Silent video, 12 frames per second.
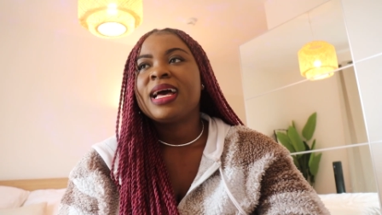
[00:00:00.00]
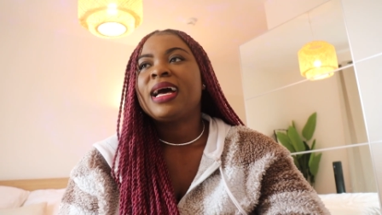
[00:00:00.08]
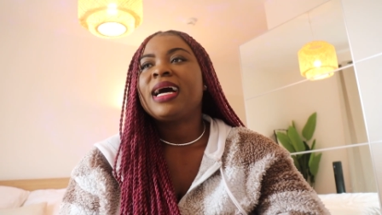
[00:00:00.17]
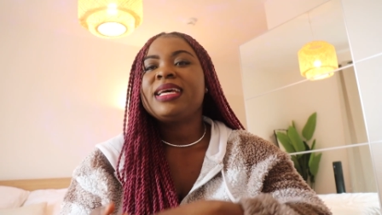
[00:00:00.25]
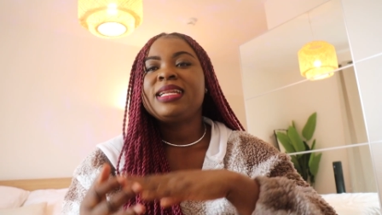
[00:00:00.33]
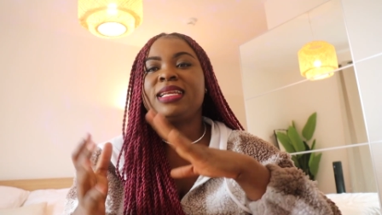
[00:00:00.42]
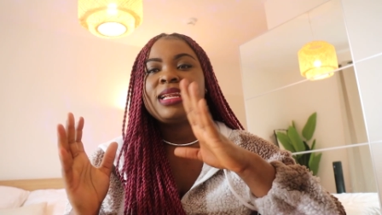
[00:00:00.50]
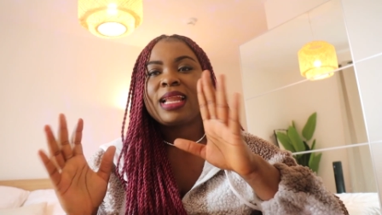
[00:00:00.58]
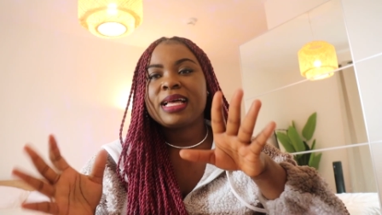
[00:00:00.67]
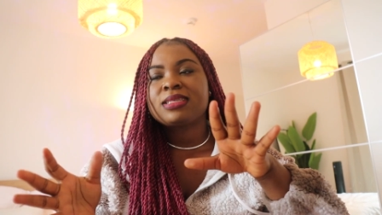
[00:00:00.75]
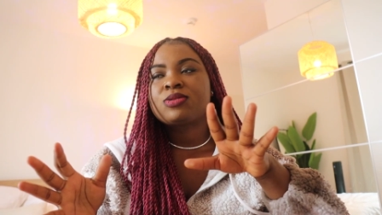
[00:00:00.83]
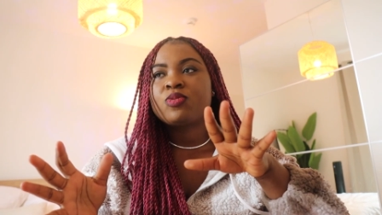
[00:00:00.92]
And then the
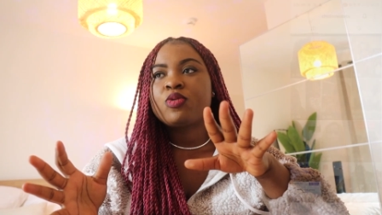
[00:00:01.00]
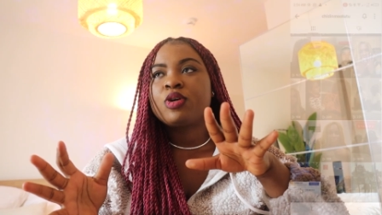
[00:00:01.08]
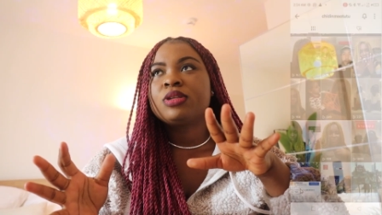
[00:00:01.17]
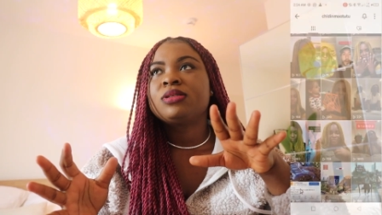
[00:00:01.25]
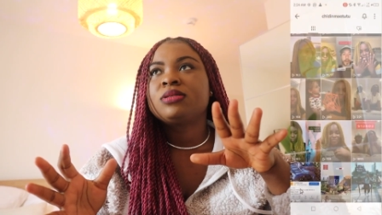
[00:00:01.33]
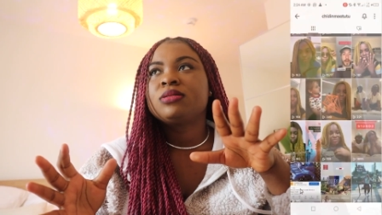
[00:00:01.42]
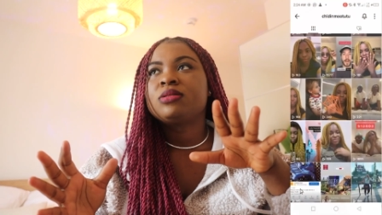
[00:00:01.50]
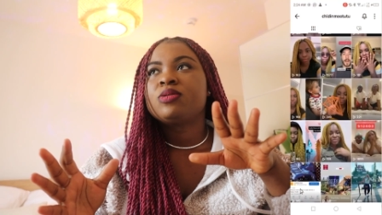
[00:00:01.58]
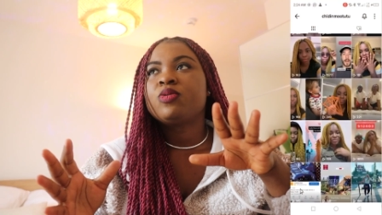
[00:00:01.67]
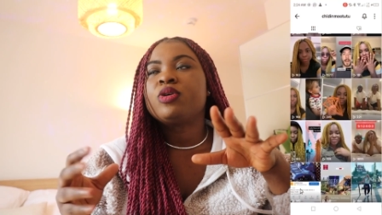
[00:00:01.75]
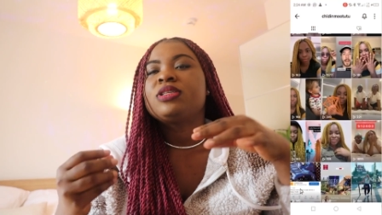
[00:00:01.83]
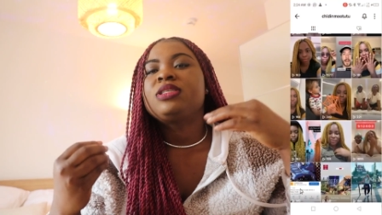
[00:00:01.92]
last one
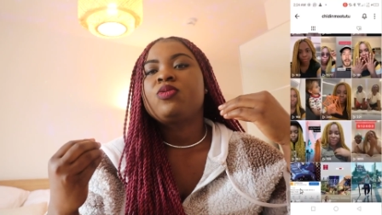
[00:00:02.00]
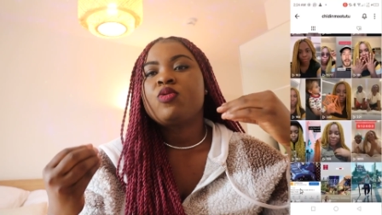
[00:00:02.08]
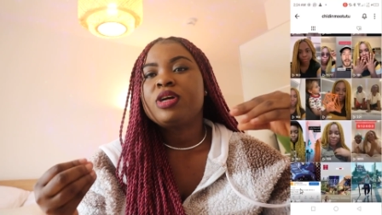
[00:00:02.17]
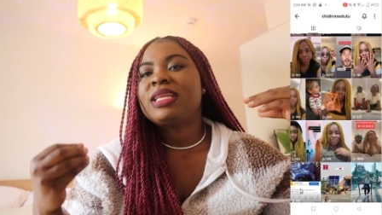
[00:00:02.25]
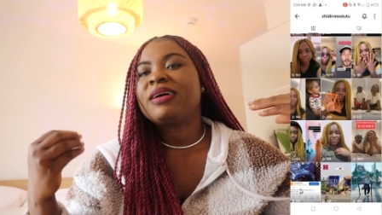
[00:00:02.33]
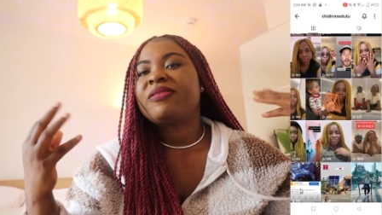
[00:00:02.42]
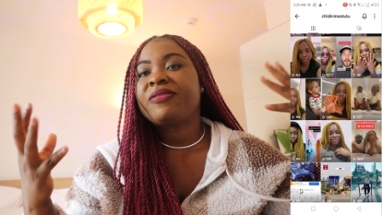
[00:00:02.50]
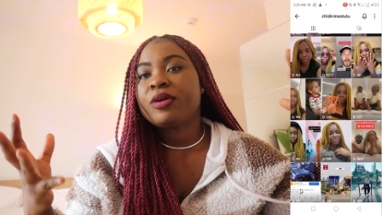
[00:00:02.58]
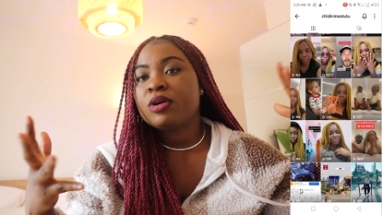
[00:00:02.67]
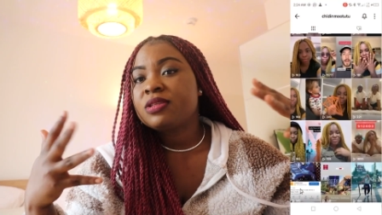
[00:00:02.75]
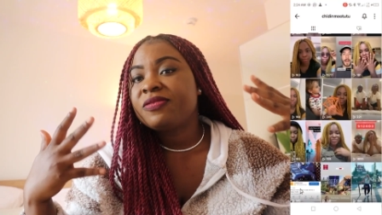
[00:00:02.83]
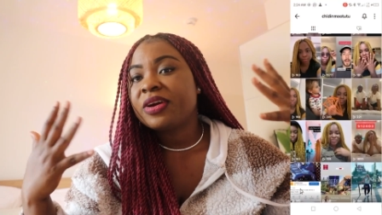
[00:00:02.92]
was the one that
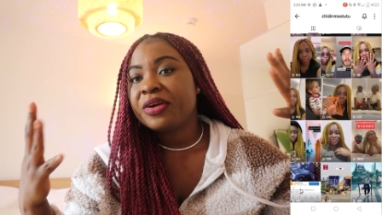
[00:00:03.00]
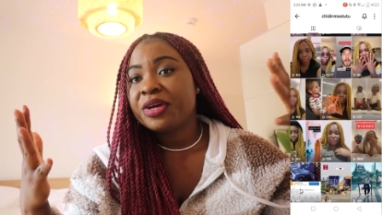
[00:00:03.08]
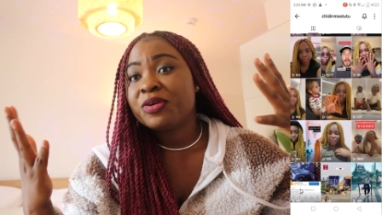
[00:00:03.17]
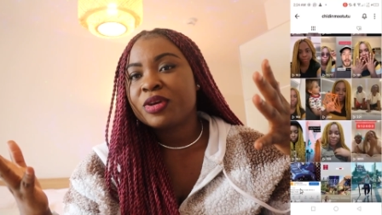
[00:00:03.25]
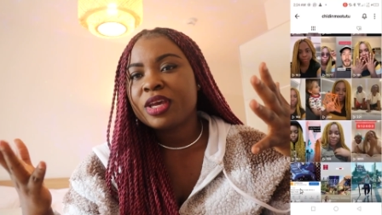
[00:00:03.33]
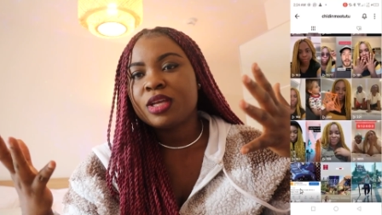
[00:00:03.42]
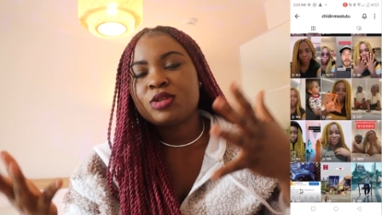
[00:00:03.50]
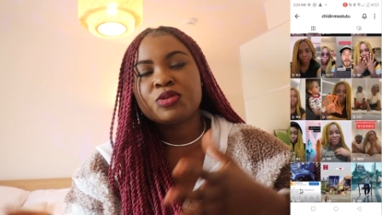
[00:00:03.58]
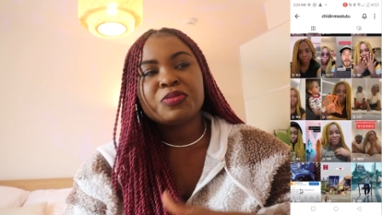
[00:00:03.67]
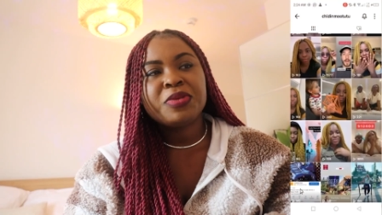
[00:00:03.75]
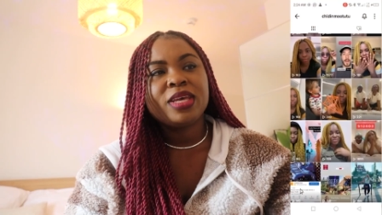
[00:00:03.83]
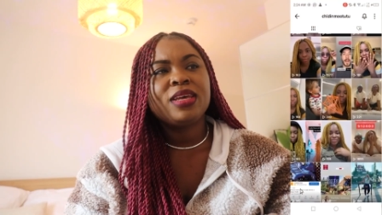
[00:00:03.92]
felt very okay
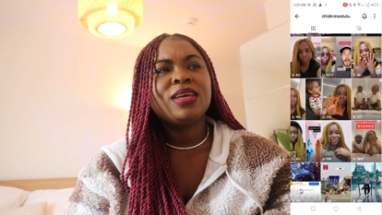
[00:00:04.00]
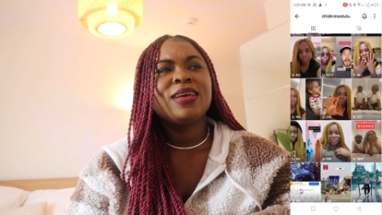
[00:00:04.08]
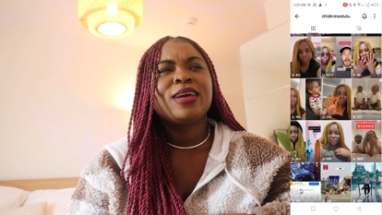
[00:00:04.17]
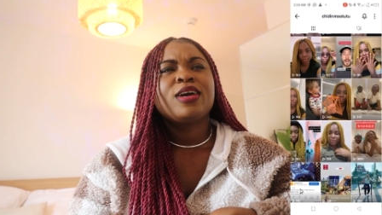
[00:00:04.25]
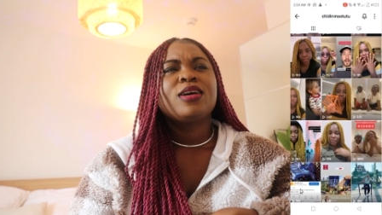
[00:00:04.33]
to me.